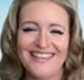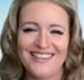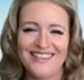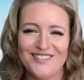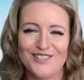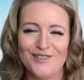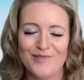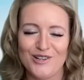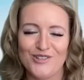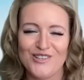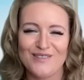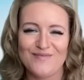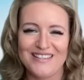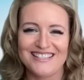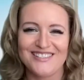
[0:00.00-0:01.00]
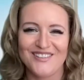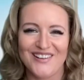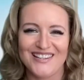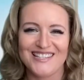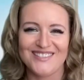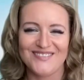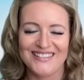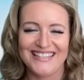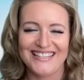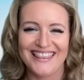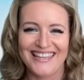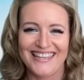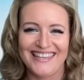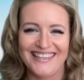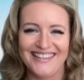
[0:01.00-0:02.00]
you so much. That means a lot to me.
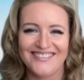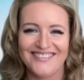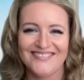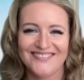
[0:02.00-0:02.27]
Thank you.